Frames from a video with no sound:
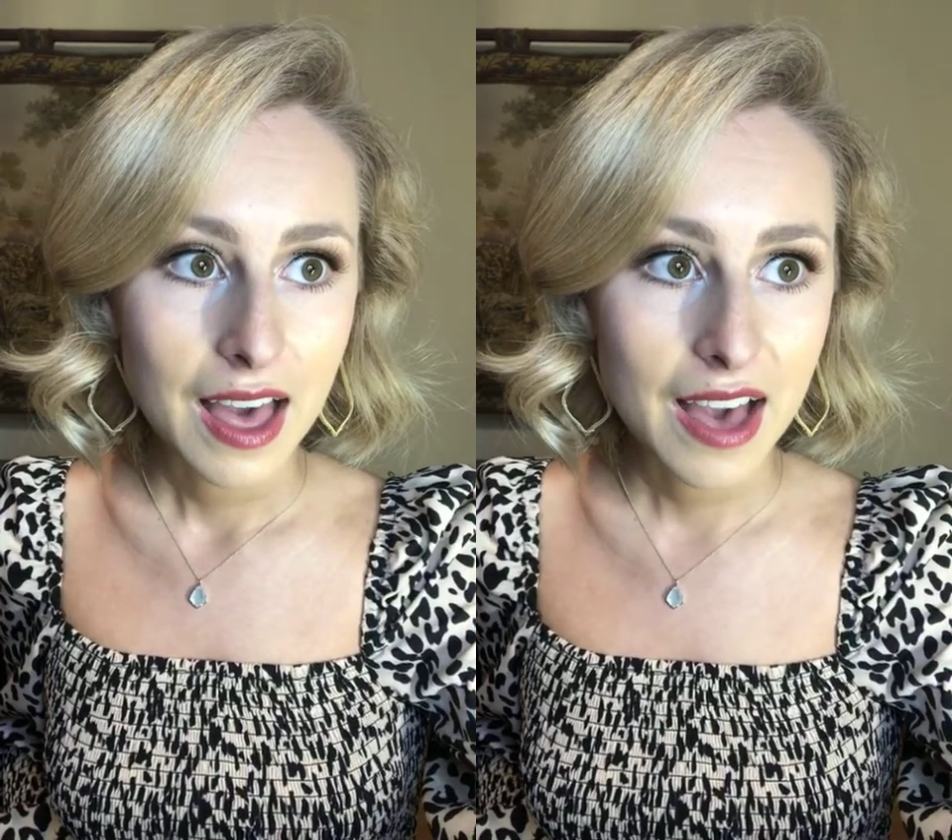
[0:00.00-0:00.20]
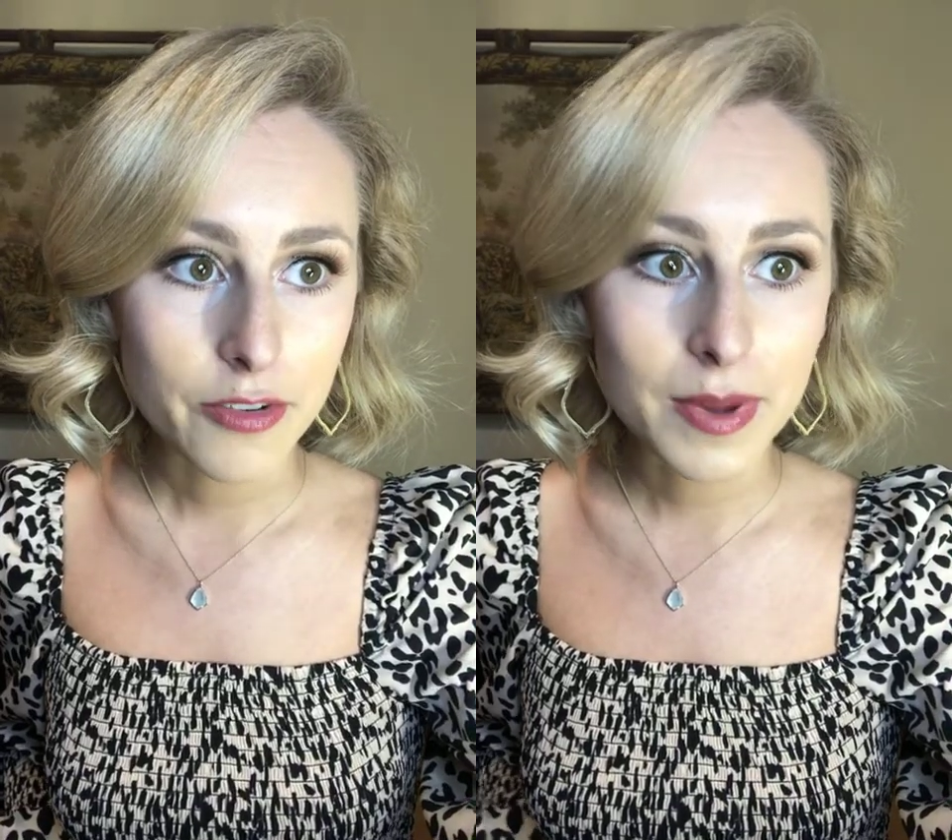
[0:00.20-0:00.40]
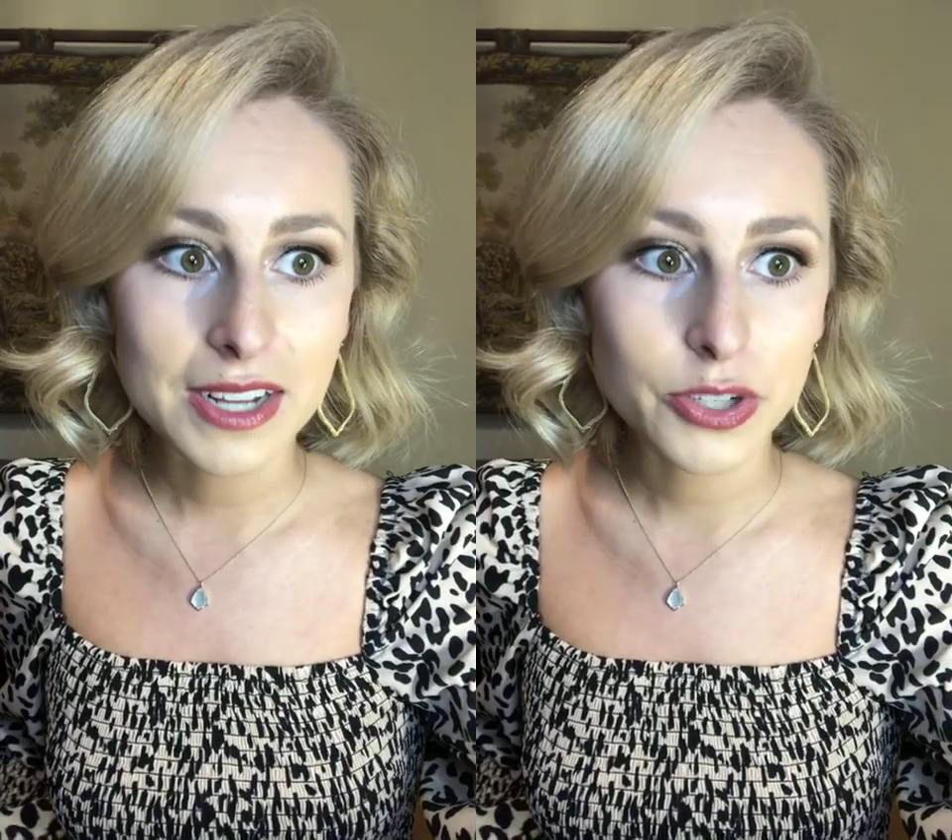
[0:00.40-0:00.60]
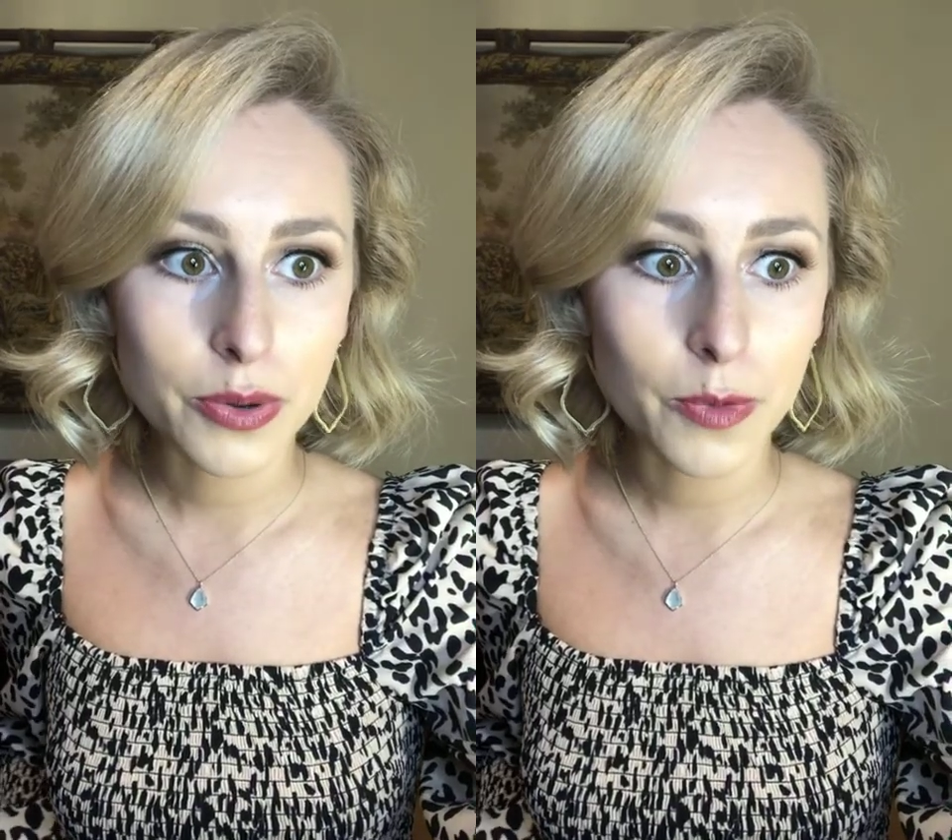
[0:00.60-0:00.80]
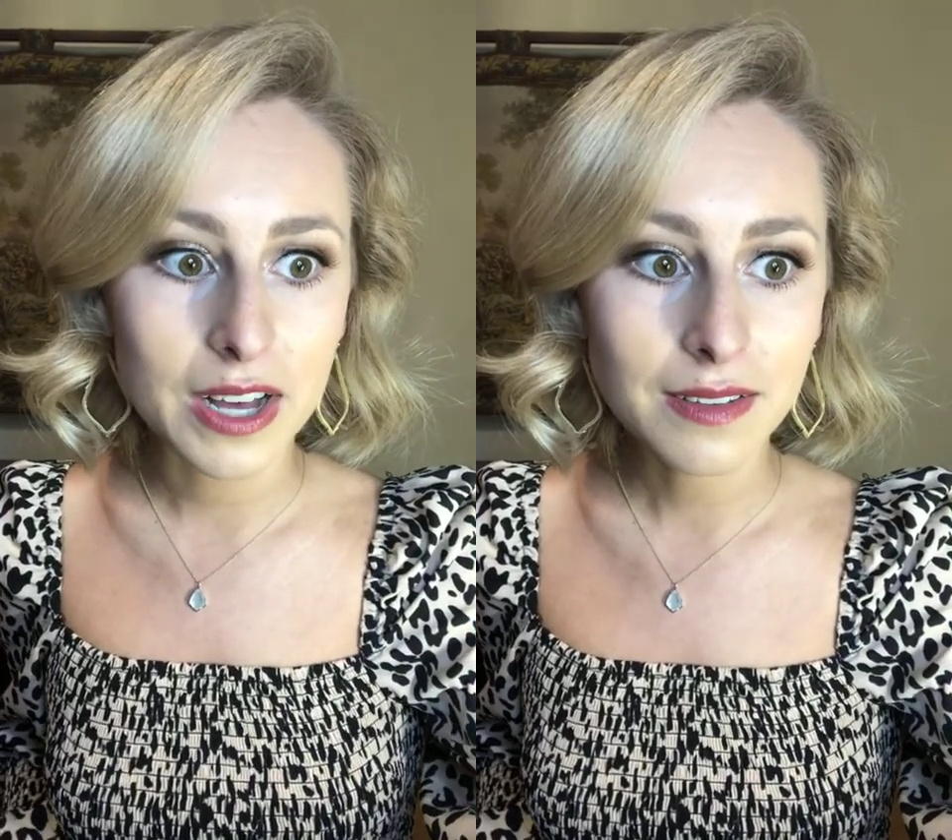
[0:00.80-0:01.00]
Everybody
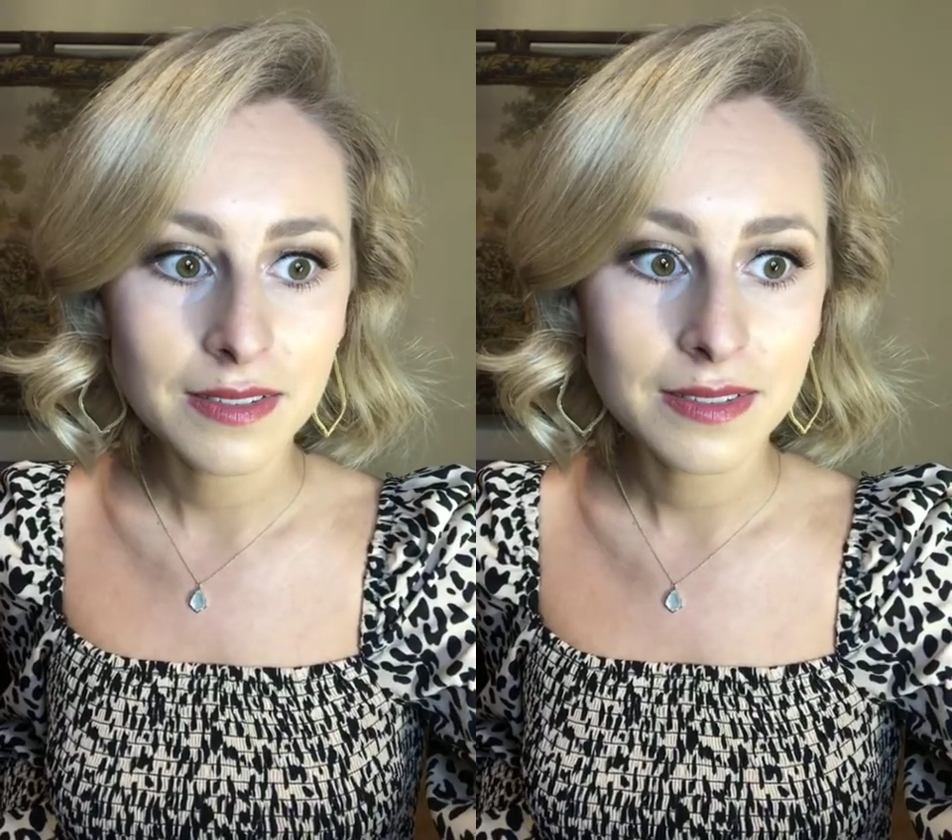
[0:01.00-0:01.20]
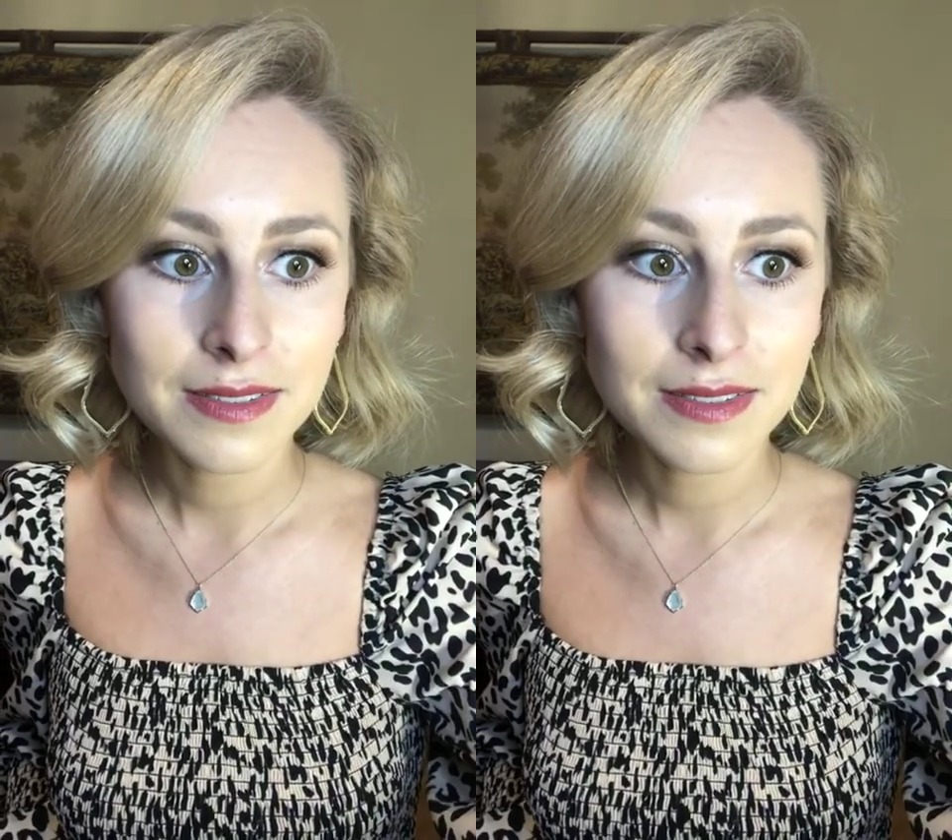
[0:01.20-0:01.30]
doing well?